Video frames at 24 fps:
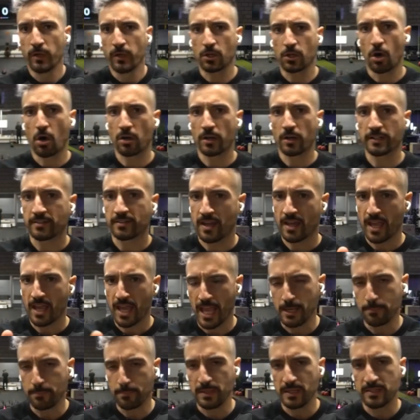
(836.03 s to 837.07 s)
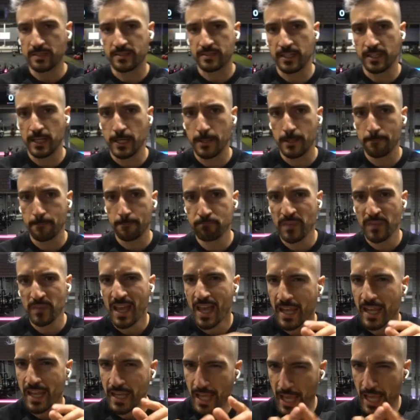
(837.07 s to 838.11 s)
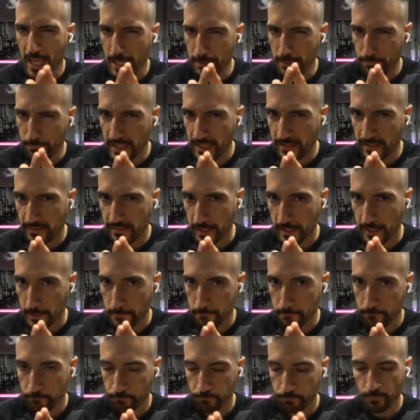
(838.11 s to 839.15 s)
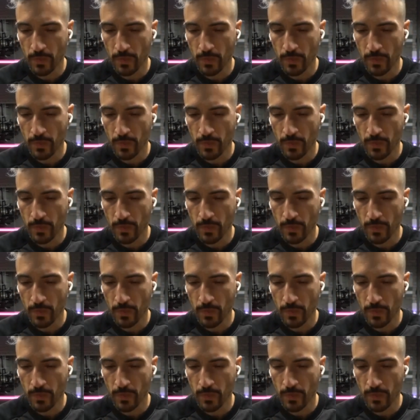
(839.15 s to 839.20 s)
We call it ABC and ABD.